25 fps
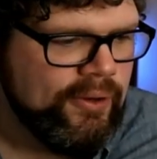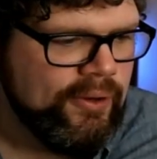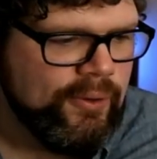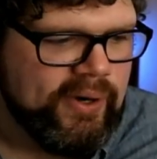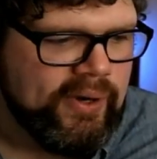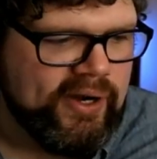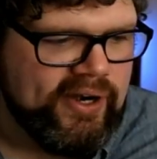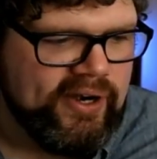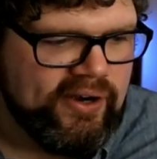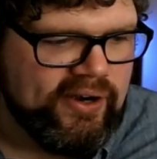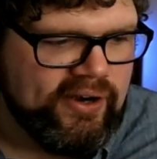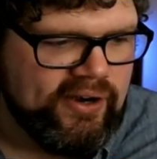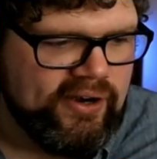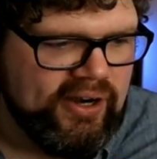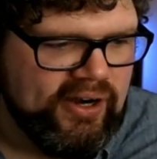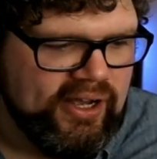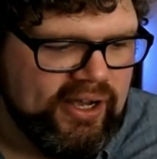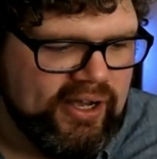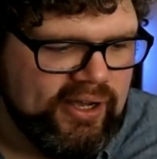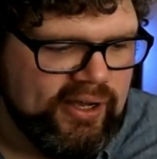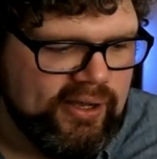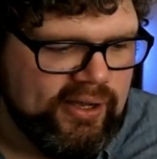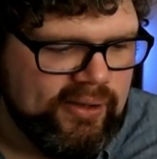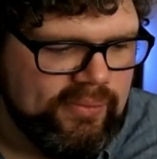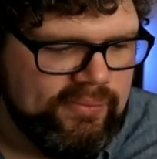where
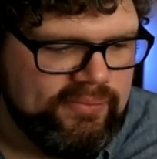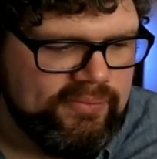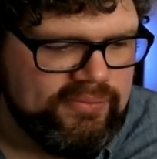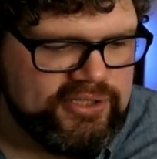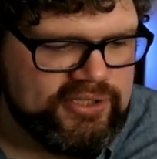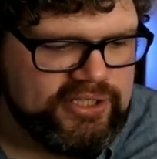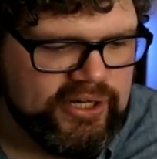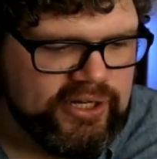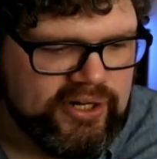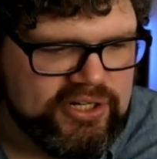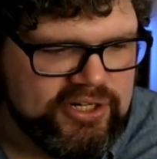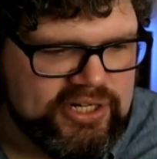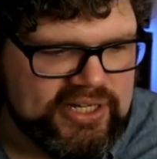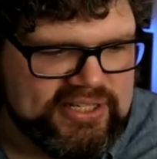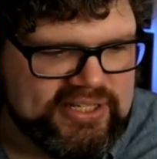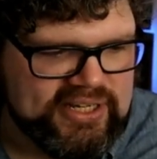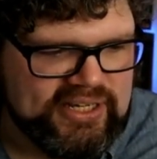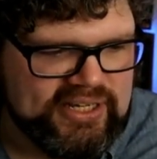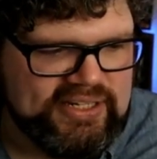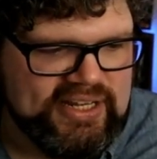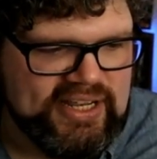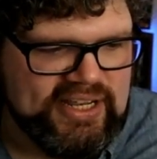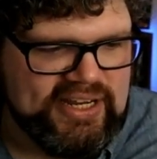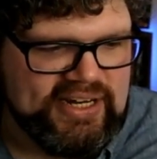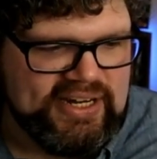um, Tsar
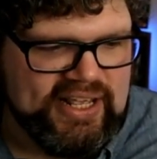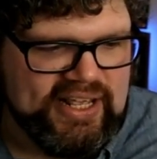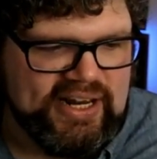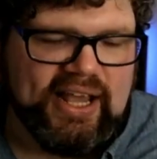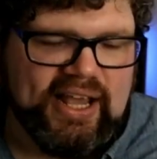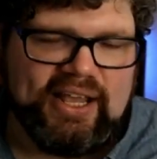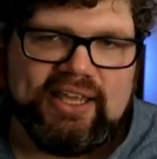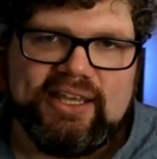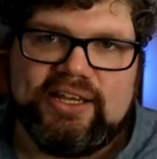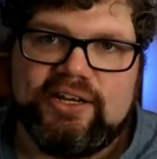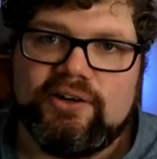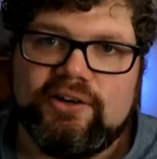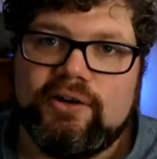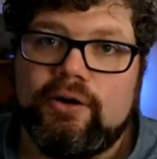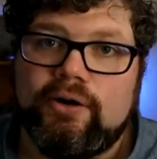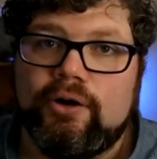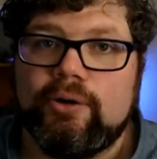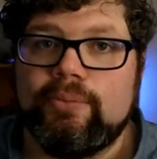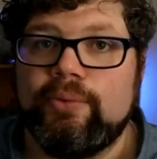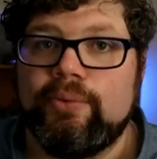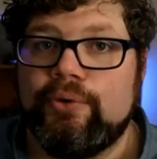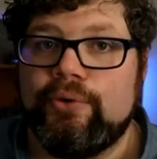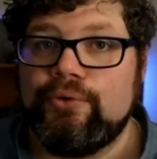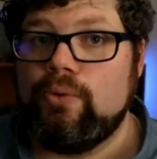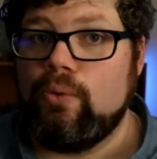Jessica Dane and Akihiro
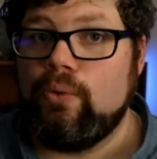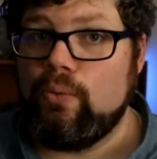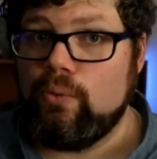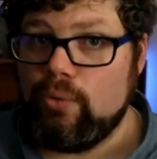are both